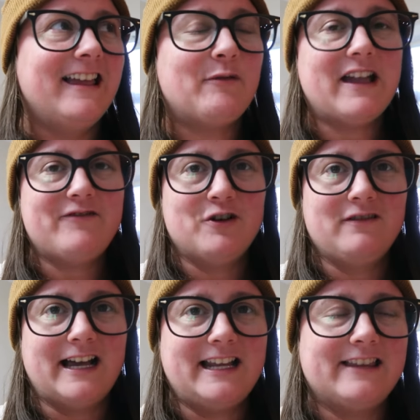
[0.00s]
like, we have
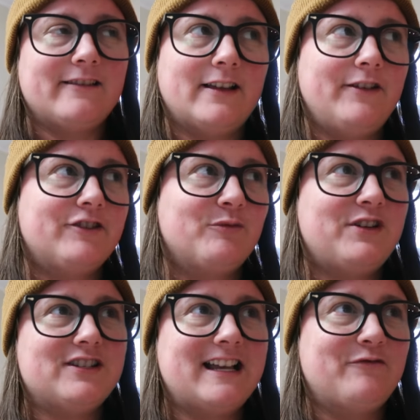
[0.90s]
no lighting in the living room,
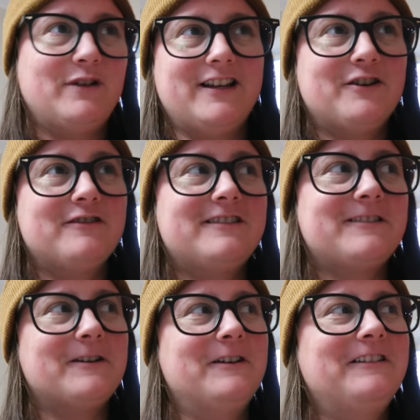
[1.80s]
we just have windows,
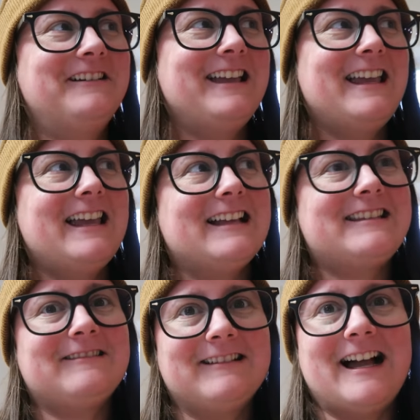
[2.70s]
so
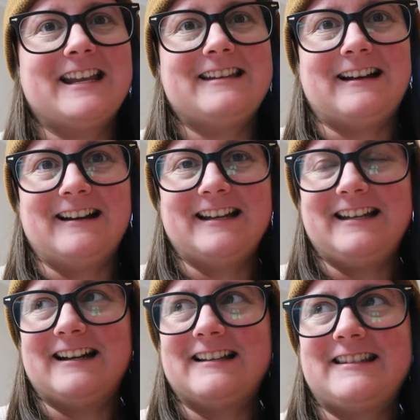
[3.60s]
it's still kind of dark in
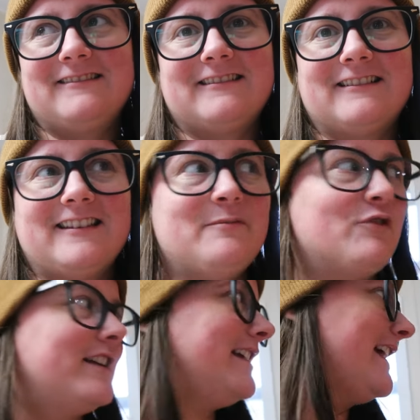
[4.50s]
here. It's still early
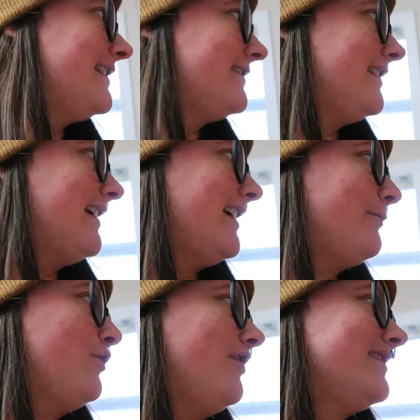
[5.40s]
morning. It's like,
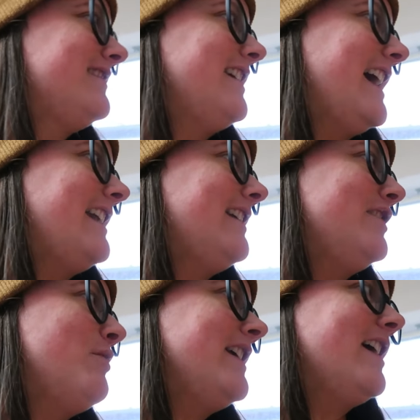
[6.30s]
well, it's
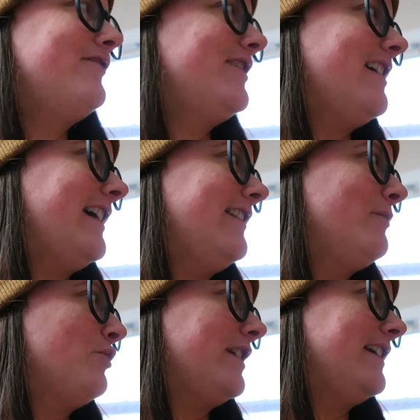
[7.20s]
9:20 after 9 in
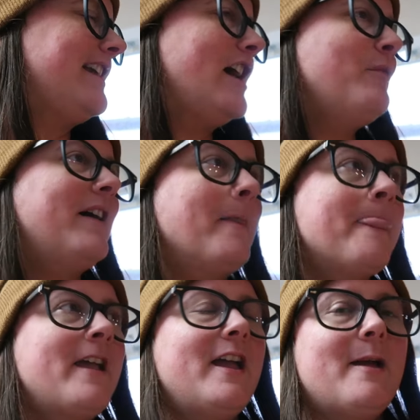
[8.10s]
the morning now, but
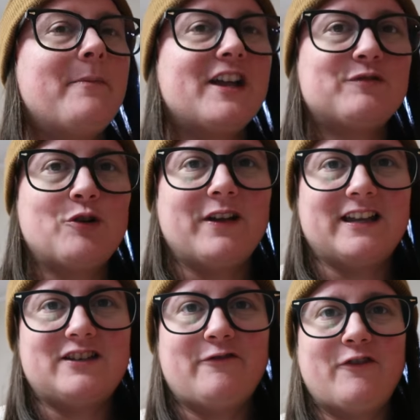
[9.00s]
because we're going
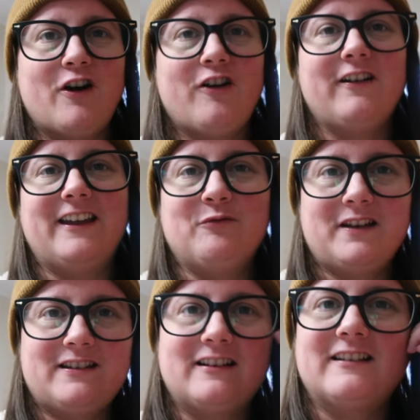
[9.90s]
into fall and
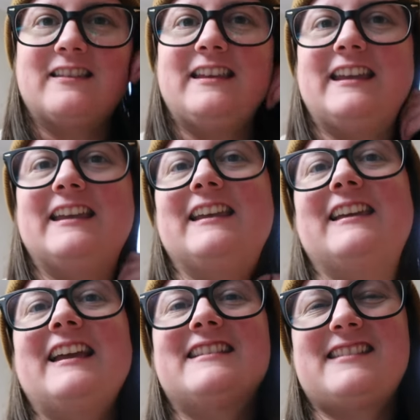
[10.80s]
winter,
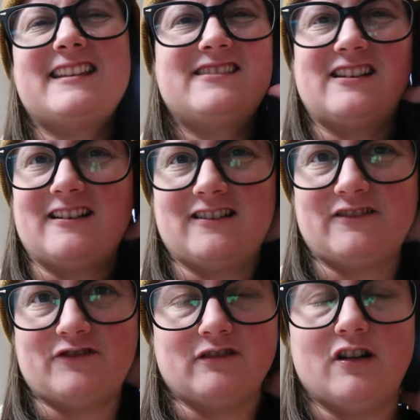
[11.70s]
it stays
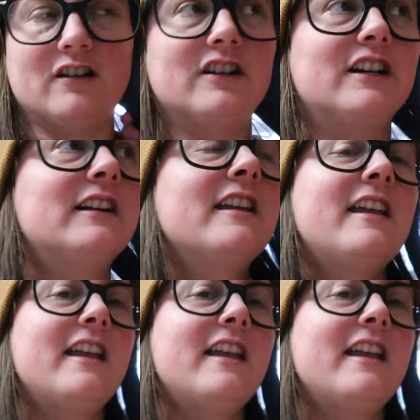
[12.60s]
darker for longer.